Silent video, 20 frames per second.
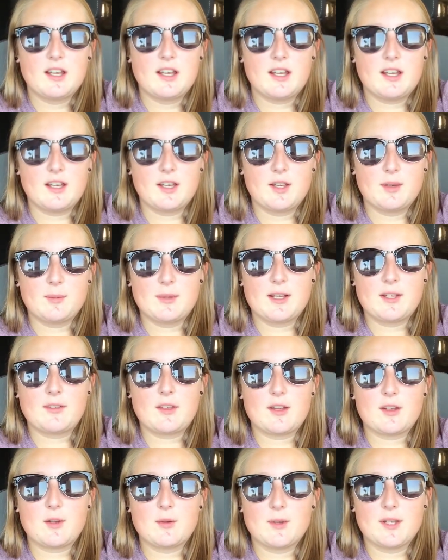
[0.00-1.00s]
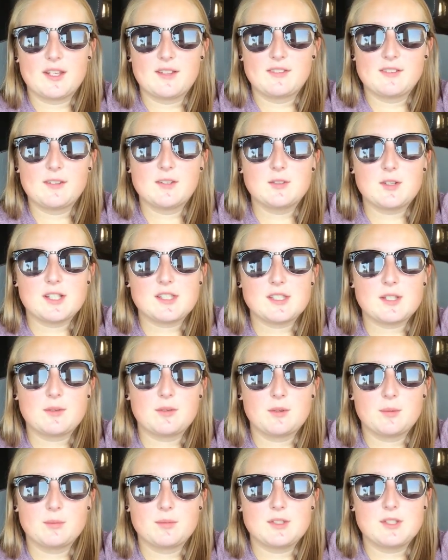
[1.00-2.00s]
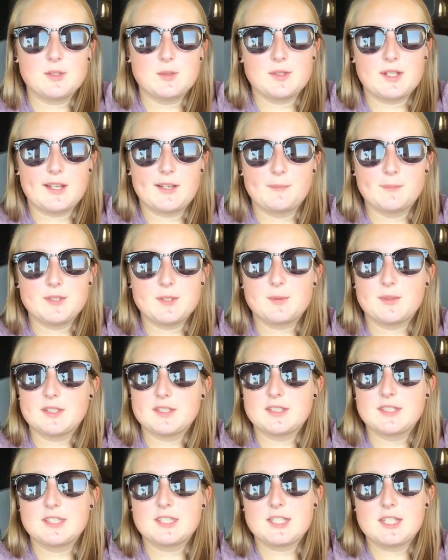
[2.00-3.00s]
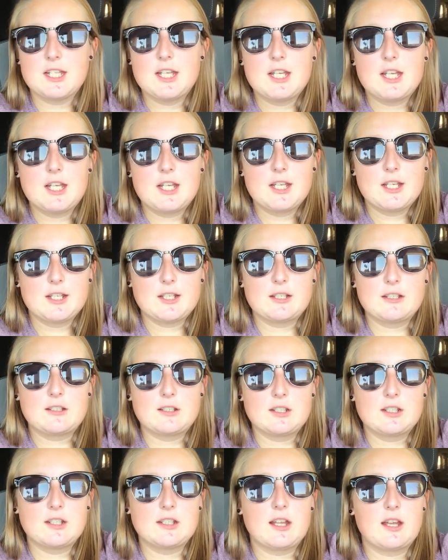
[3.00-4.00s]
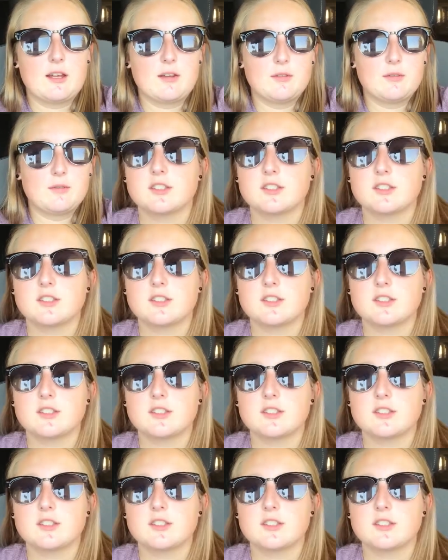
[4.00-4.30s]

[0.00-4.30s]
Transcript: Um, and I thought going in the dressing room two times was good enough.